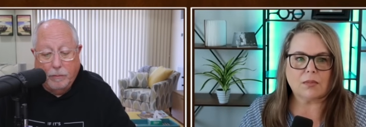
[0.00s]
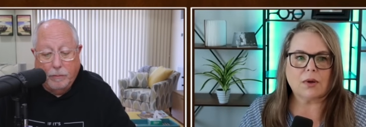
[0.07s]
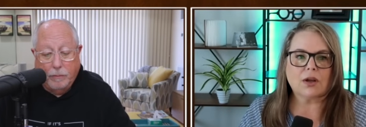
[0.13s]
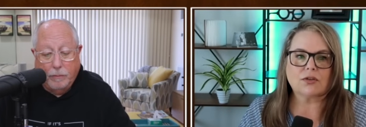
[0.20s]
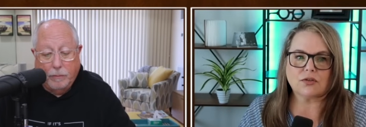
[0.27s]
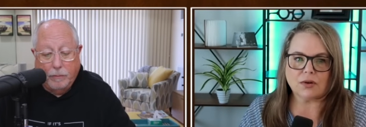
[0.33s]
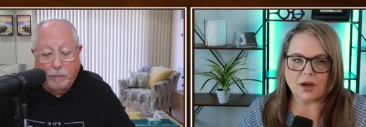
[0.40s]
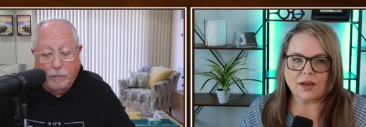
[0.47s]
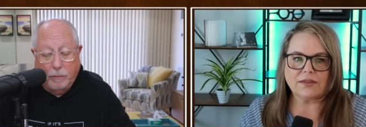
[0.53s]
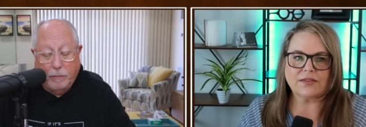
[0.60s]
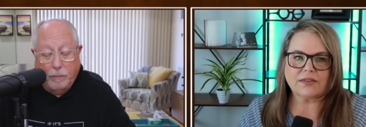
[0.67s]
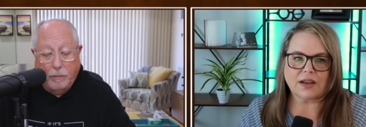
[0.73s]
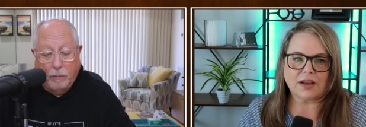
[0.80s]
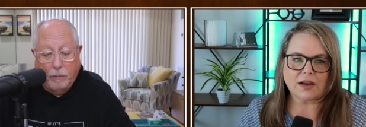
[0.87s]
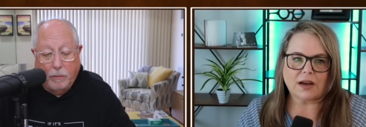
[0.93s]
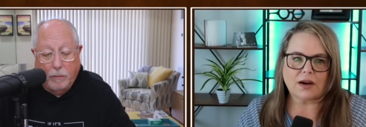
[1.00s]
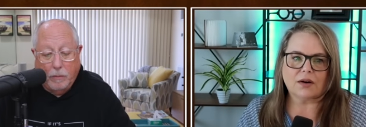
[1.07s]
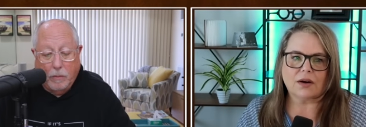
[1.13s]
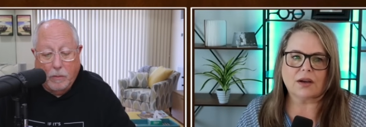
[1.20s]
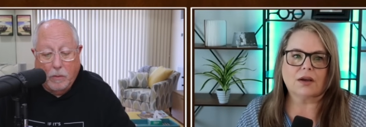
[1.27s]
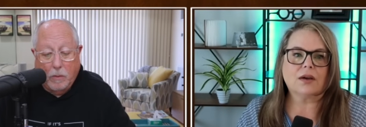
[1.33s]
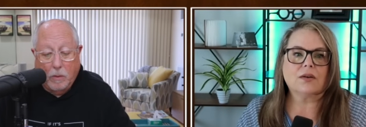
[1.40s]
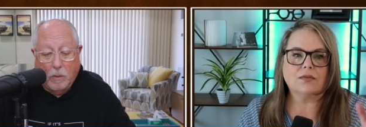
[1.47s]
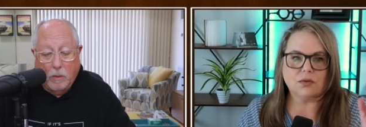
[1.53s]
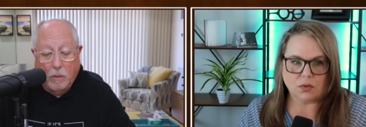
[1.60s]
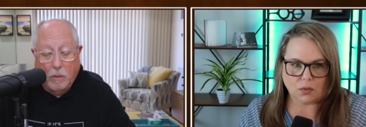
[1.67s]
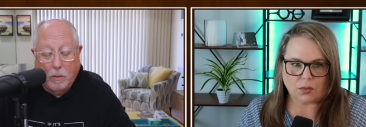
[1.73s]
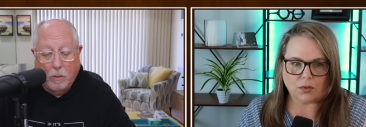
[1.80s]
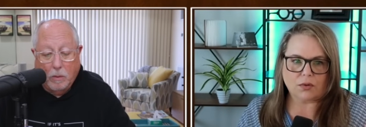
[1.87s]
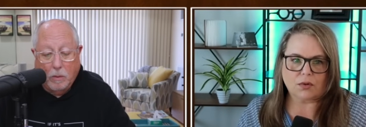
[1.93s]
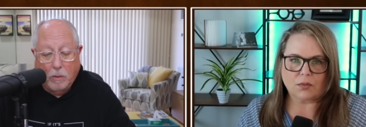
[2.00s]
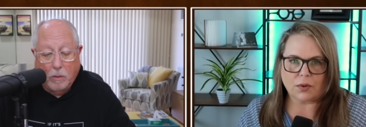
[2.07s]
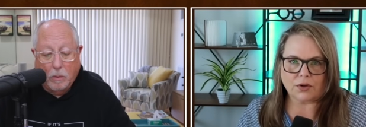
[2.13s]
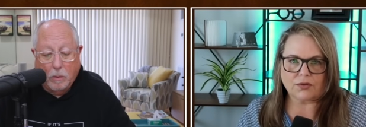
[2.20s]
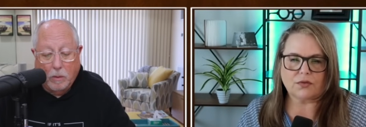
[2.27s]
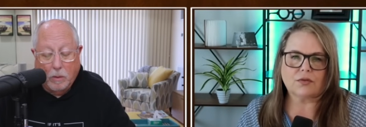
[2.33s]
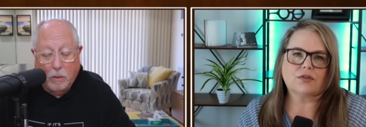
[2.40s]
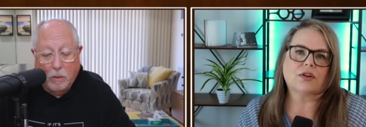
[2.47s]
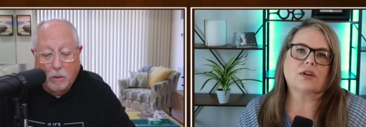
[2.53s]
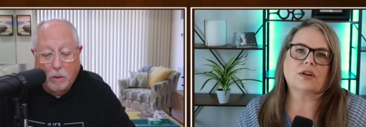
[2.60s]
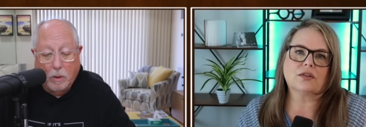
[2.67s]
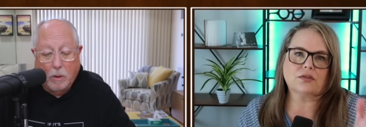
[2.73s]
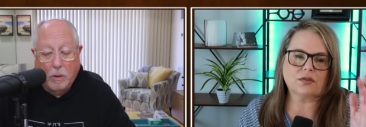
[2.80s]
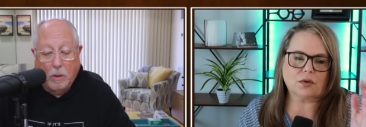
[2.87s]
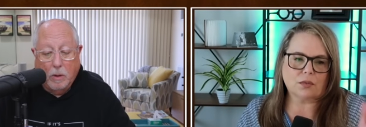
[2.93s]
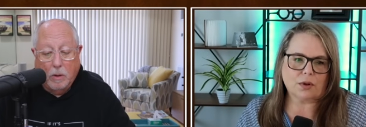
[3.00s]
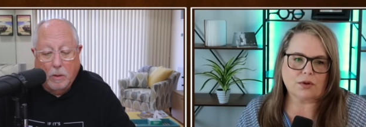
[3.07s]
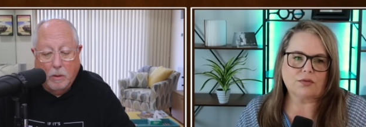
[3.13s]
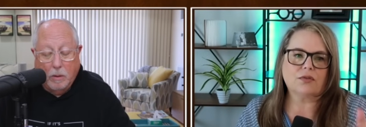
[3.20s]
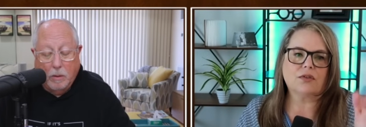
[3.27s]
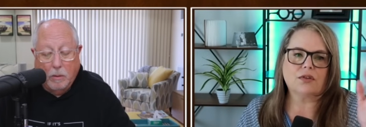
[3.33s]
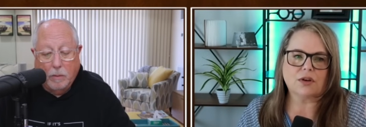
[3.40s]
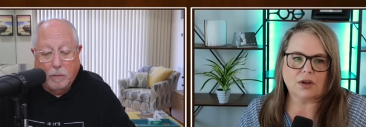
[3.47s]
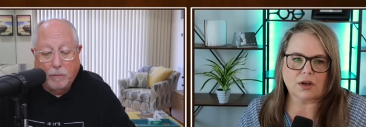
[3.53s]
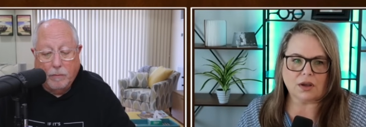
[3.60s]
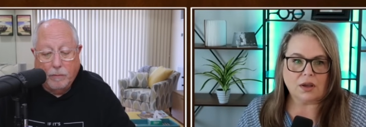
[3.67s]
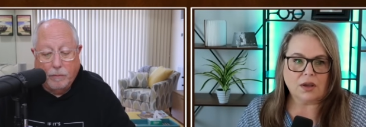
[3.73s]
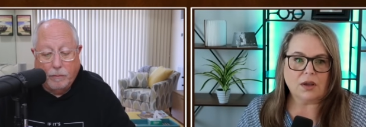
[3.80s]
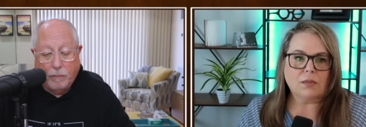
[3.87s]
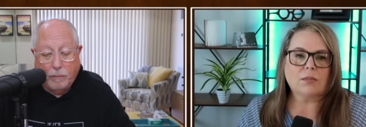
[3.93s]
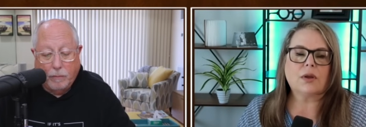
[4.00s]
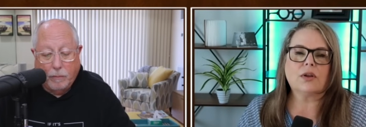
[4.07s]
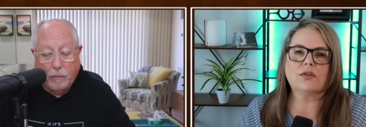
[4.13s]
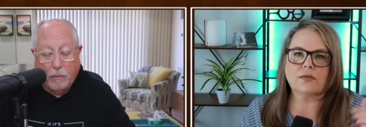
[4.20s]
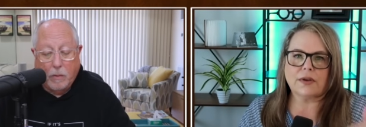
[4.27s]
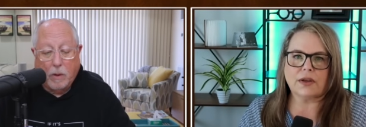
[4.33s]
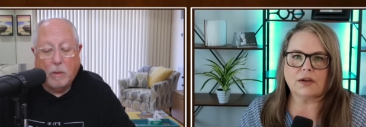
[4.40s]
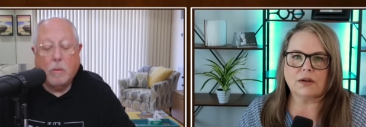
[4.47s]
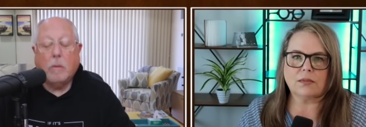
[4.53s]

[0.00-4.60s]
Speaker 1: a tri-state area of northern West Virginia, so West Virginia, Pennsylvania, and